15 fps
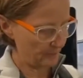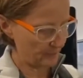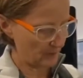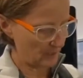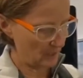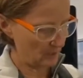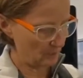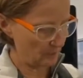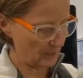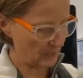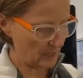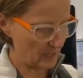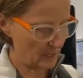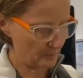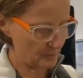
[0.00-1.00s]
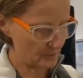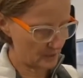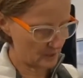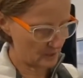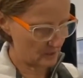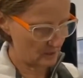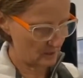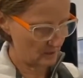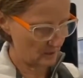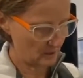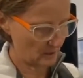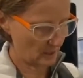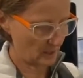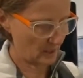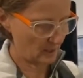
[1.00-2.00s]
it becomes,
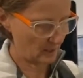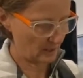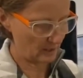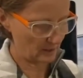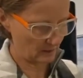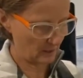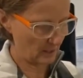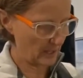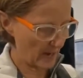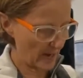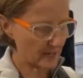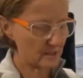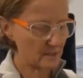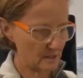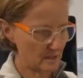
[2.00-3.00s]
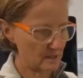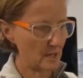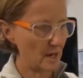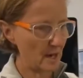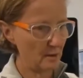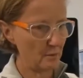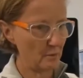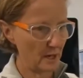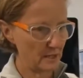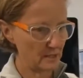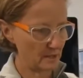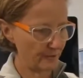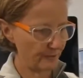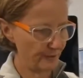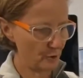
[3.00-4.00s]
it acts the same as
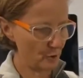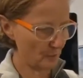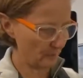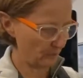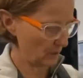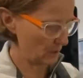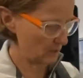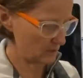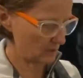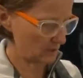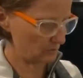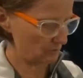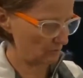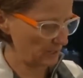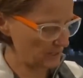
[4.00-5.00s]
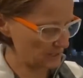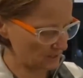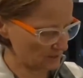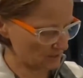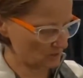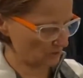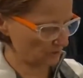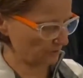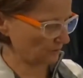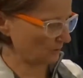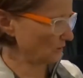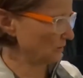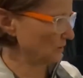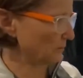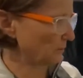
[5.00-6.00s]
the film. It's a resist on
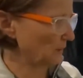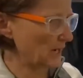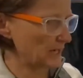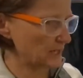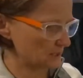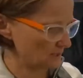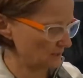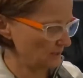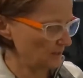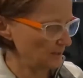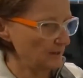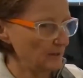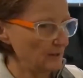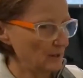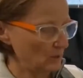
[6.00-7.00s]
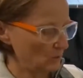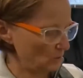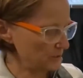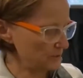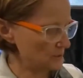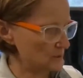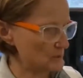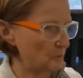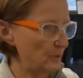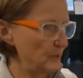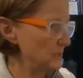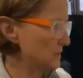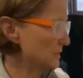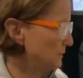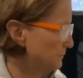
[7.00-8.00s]
the plate. Once it's
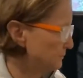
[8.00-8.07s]
printed,